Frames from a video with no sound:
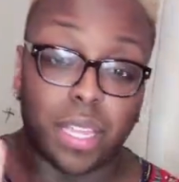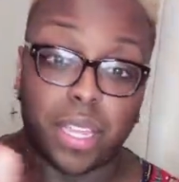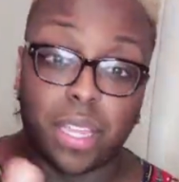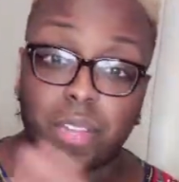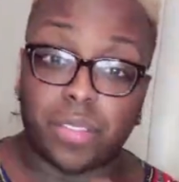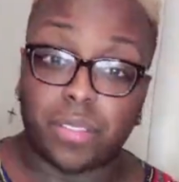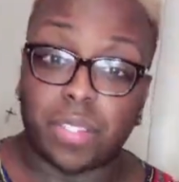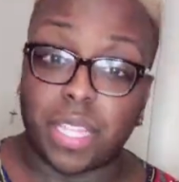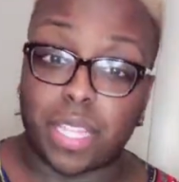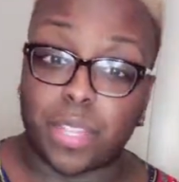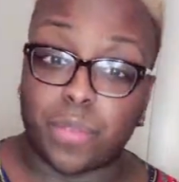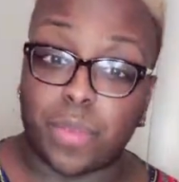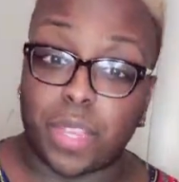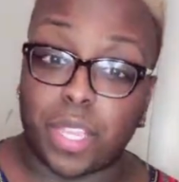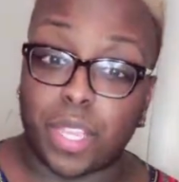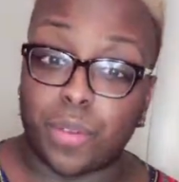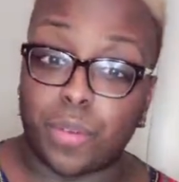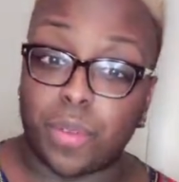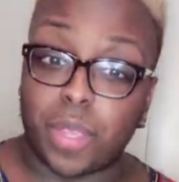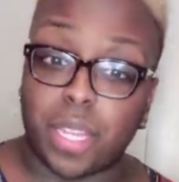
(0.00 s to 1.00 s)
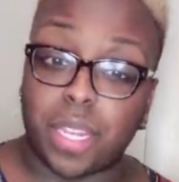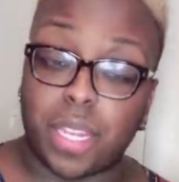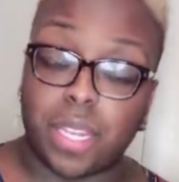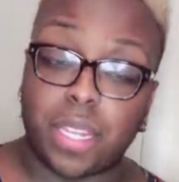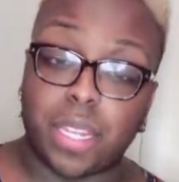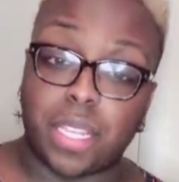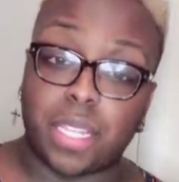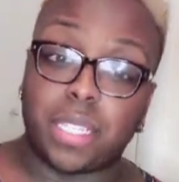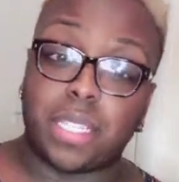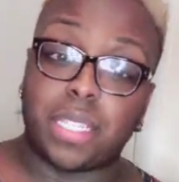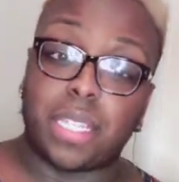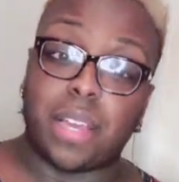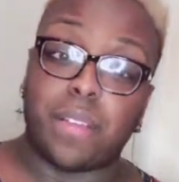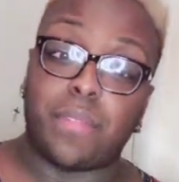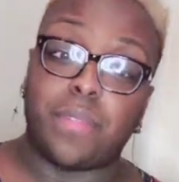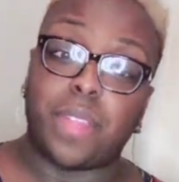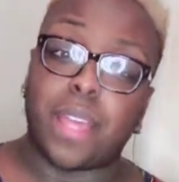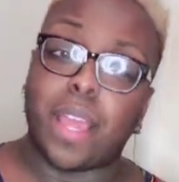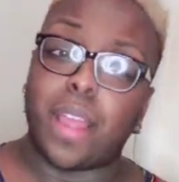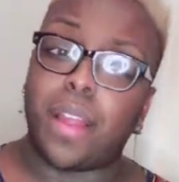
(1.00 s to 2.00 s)
you know, did the reunion and
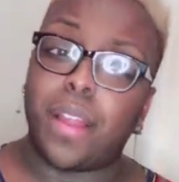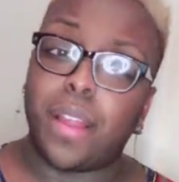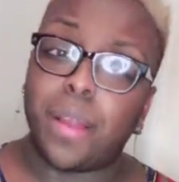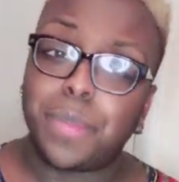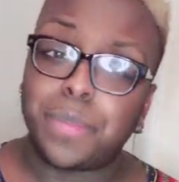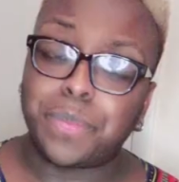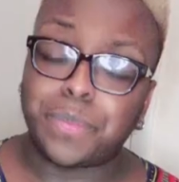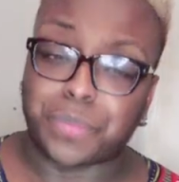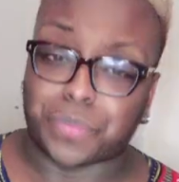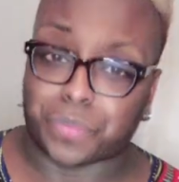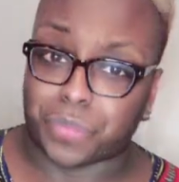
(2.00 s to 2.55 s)
stuff there.